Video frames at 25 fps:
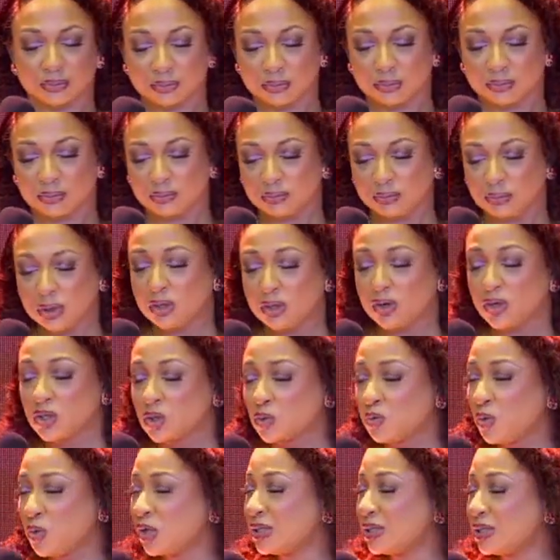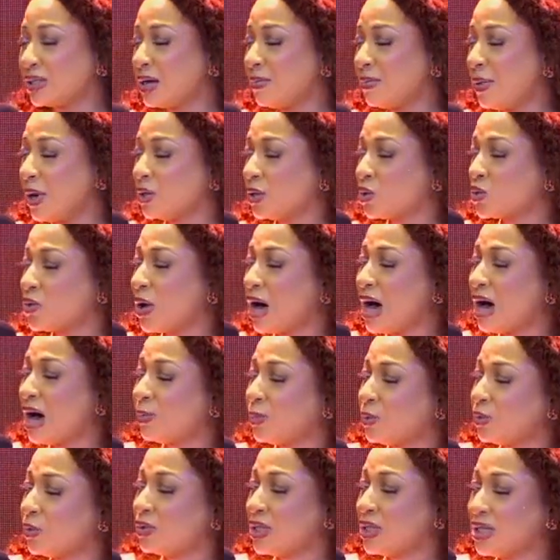Because what is about to
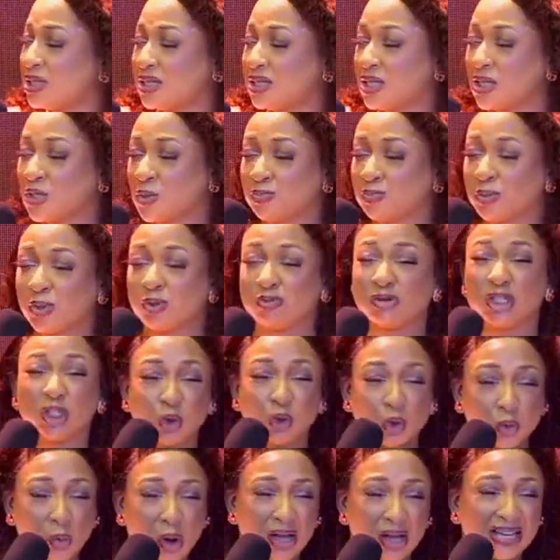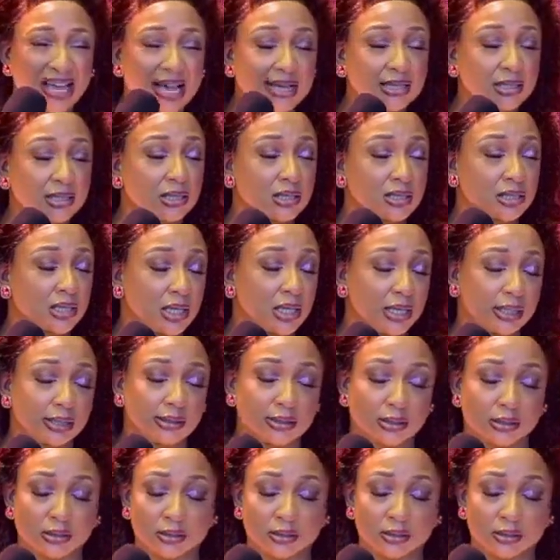happen is a spiritual exercise.